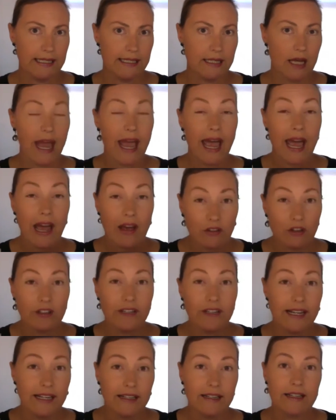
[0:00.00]
I have
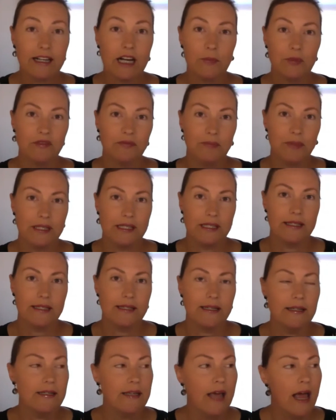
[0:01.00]
created a couple of
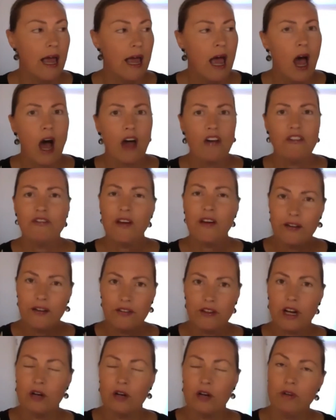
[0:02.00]
businesses. I found that
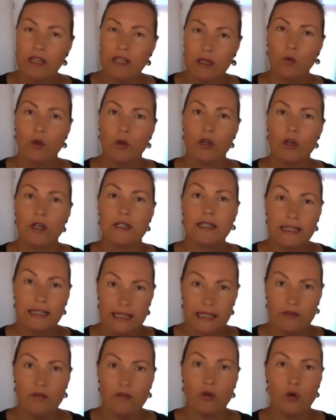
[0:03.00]
I really wanted to
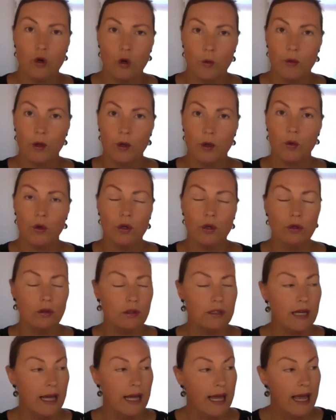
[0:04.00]
leave the corporate world,
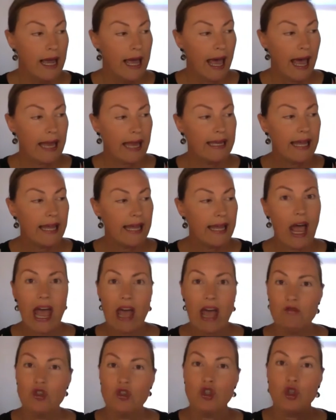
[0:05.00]
and yet I
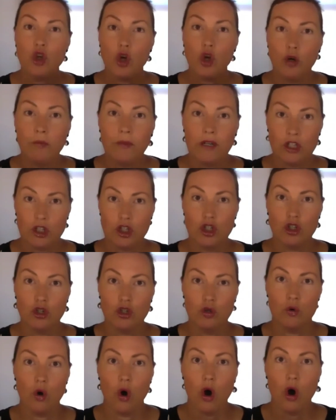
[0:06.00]
have so much
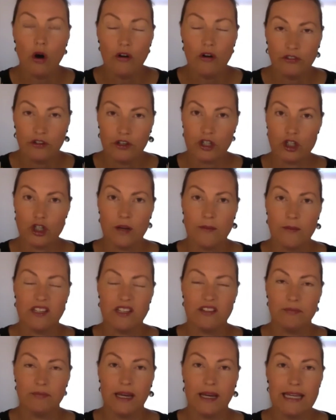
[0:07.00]
to offer in terms of
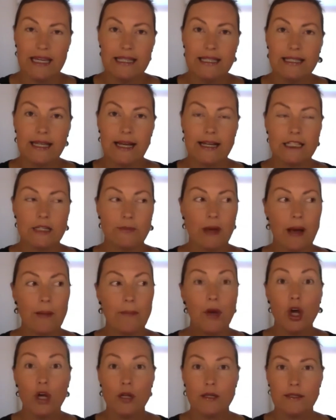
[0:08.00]
my insights about
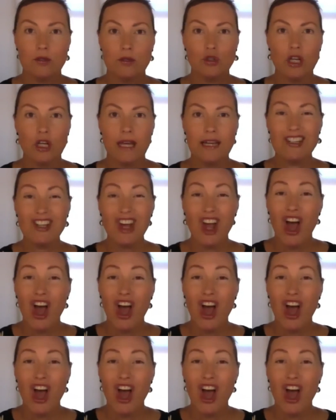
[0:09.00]
personal change.